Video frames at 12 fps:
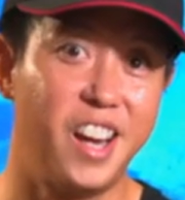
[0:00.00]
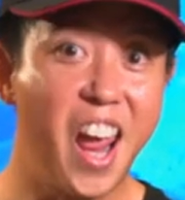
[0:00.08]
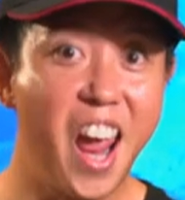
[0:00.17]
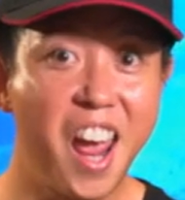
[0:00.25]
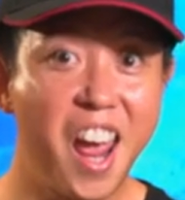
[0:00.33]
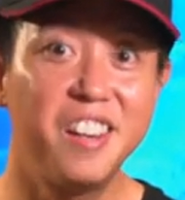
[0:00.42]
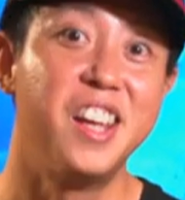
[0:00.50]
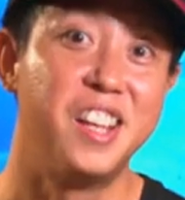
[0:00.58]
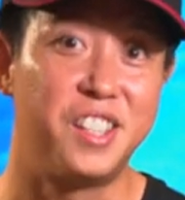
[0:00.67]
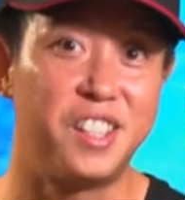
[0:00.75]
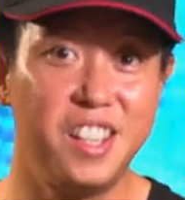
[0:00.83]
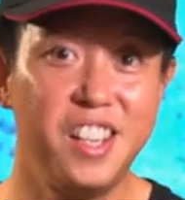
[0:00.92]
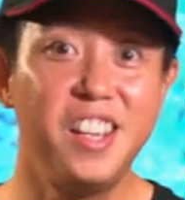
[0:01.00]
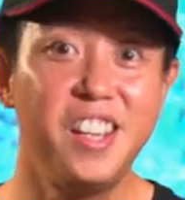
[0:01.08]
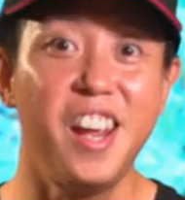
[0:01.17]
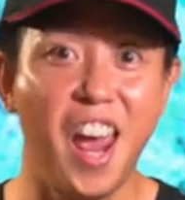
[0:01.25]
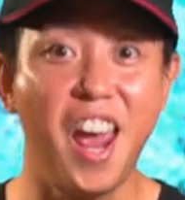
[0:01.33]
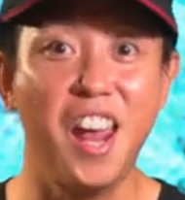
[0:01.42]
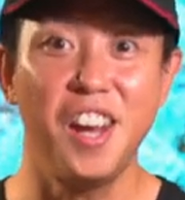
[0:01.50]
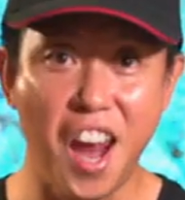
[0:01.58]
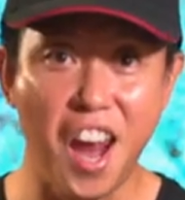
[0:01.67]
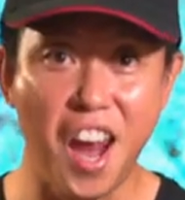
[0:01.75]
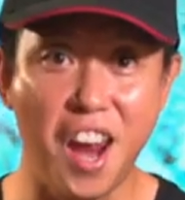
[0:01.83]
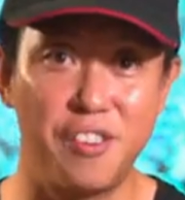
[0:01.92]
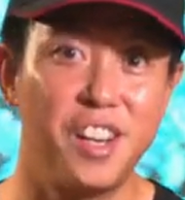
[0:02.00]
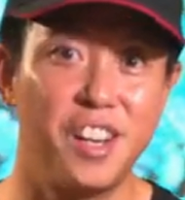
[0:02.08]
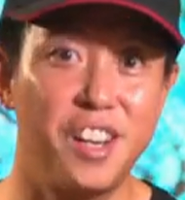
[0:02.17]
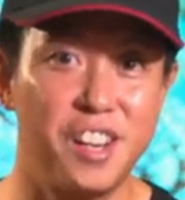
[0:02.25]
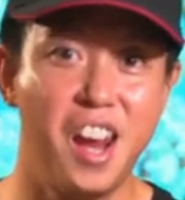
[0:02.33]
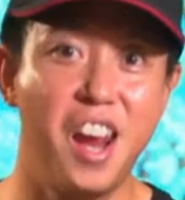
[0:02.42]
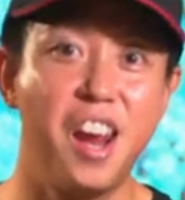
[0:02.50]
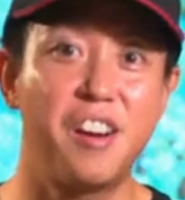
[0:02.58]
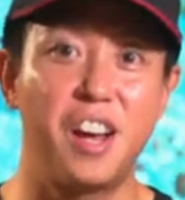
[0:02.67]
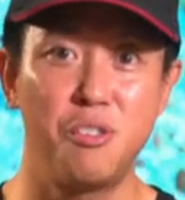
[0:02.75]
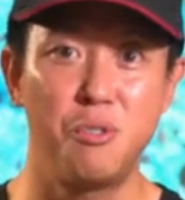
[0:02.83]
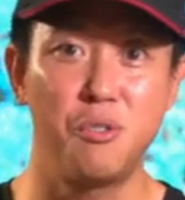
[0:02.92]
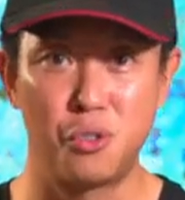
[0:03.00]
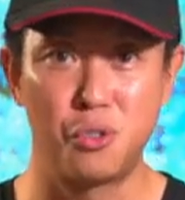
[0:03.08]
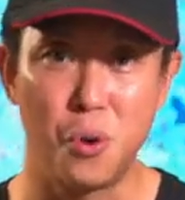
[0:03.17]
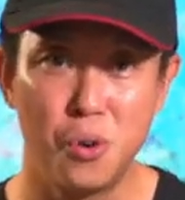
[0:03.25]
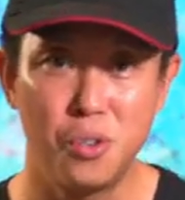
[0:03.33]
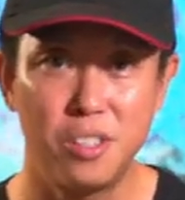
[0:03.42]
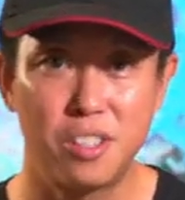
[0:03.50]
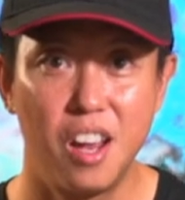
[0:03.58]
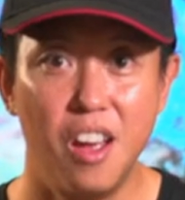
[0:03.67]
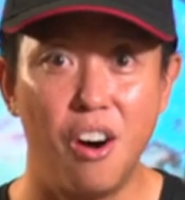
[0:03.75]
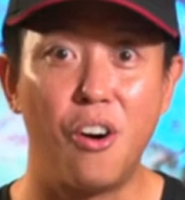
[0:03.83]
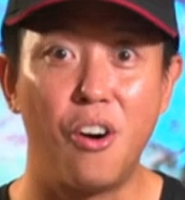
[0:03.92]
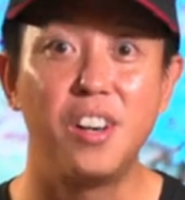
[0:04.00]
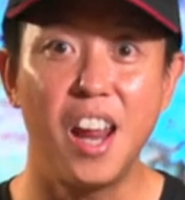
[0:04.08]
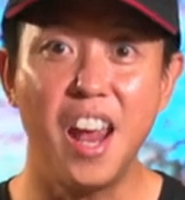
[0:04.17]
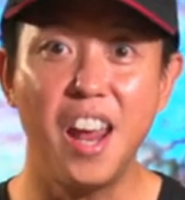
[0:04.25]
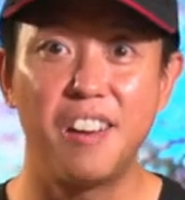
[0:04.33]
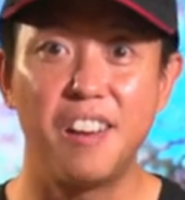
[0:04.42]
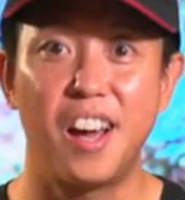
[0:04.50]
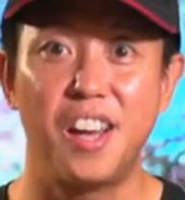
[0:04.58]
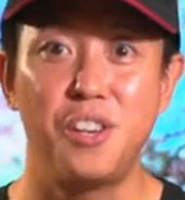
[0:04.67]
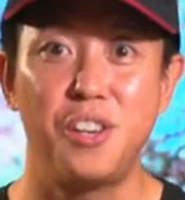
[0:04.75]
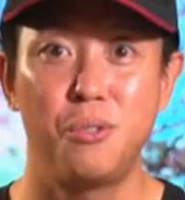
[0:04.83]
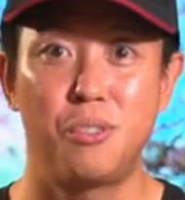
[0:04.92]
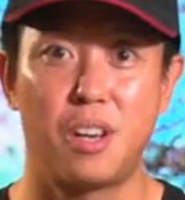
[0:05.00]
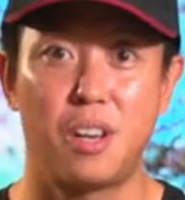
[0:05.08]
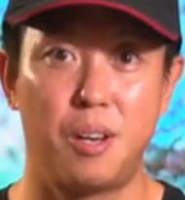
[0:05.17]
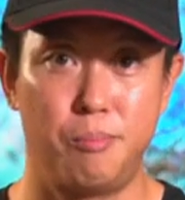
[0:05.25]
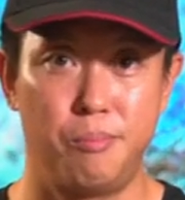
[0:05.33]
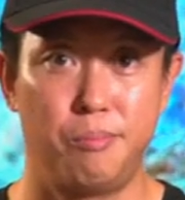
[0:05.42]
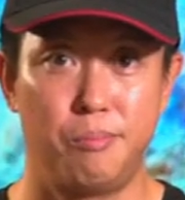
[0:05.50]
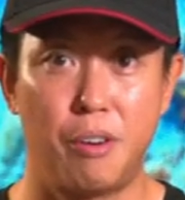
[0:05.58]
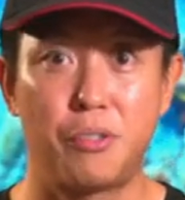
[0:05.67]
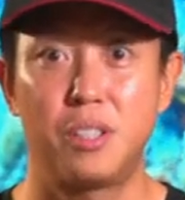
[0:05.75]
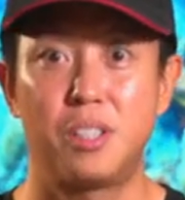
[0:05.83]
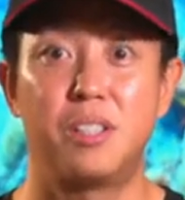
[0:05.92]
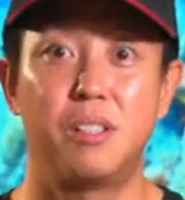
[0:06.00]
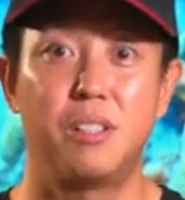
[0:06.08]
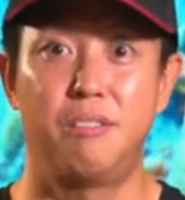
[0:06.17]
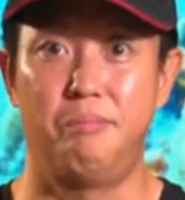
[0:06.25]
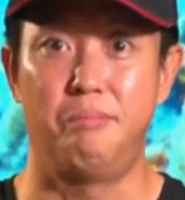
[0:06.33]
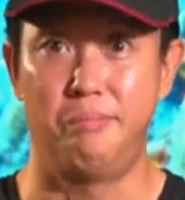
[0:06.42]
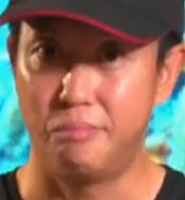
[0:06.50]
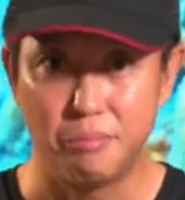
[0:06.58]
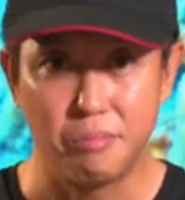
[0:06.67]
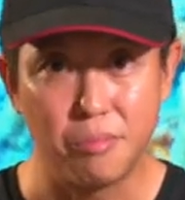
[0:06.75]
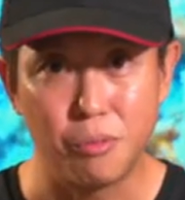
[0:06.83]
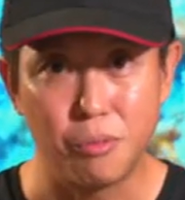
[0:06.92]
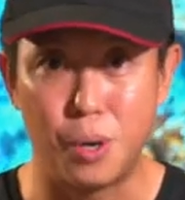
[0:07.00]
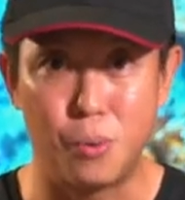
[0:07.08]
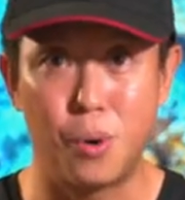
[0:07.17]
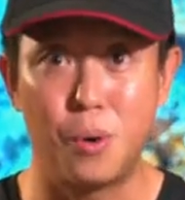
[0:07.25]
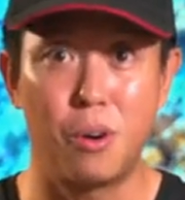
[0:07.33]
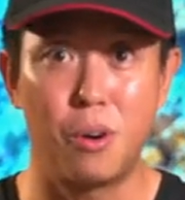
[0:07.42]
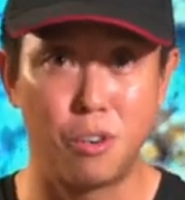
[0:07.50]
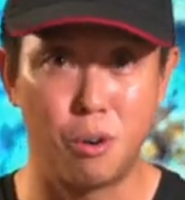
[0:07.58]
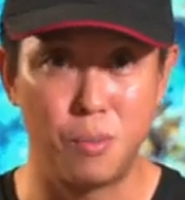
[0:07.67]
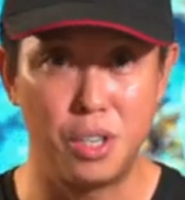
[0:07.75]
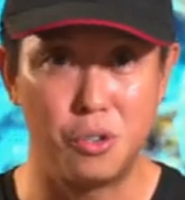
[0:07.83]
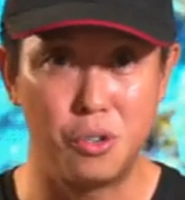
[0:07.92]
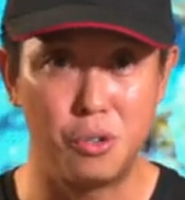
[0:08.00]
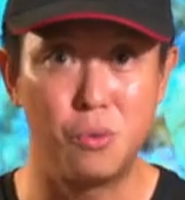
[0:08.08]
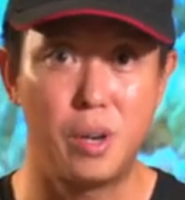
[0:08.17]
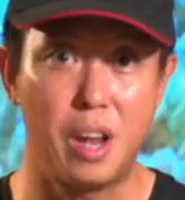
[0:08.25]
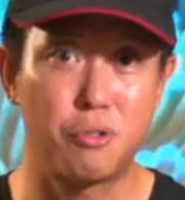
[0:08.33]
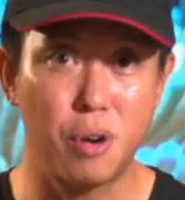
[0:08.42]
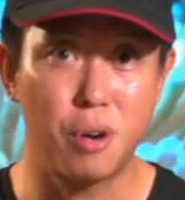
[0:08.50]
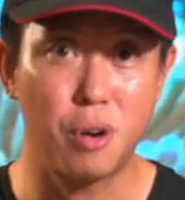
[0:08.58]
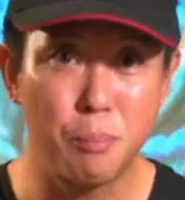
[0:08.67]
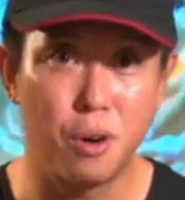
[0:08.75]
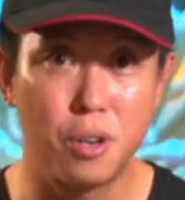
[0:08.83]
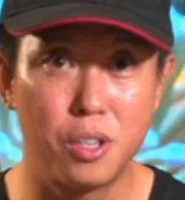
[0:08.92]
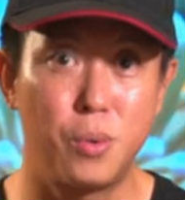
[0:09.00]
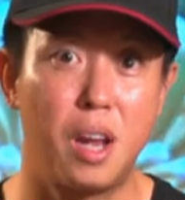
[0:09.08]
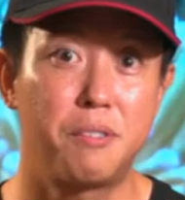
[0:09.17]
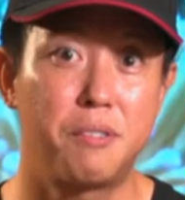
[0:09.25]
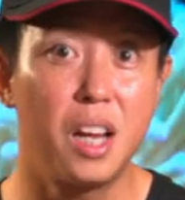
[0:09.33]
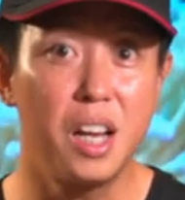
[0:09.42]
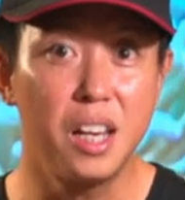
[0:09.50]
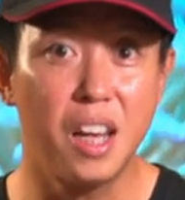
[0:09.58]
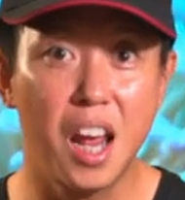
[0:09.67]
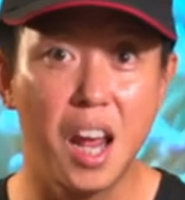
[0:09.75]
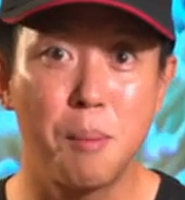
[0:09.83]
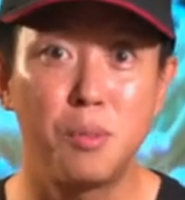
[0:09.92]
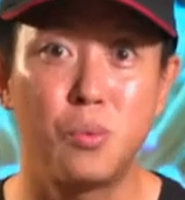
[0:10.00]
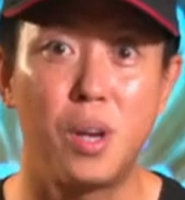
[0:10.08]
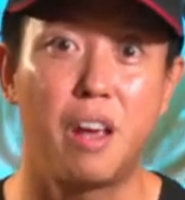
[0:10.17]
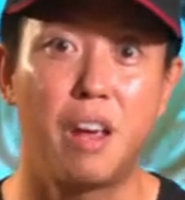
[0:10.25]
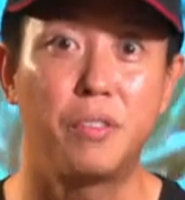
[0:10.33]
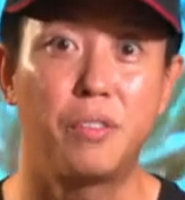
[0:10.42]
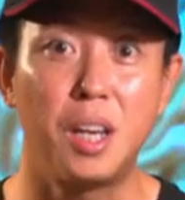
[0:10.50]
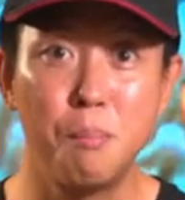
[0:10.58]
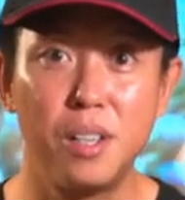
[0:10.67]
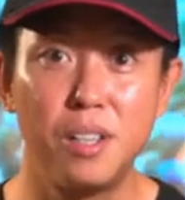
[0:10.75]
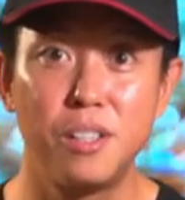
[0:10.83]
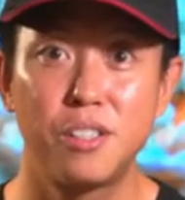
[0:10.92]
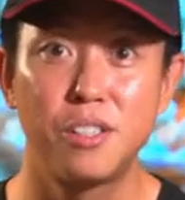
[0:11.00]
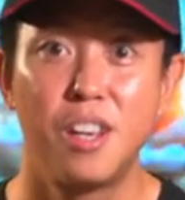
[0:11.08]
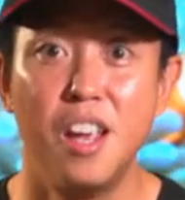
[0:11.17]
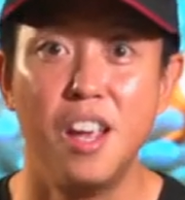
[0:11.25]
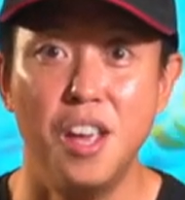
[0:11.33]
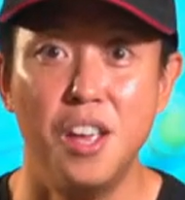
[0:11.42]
land, sea, and air. In the air, I use drones. On land, I use, of course, what we all normally do. We have tripods, we have Steadicams, we have gimbals.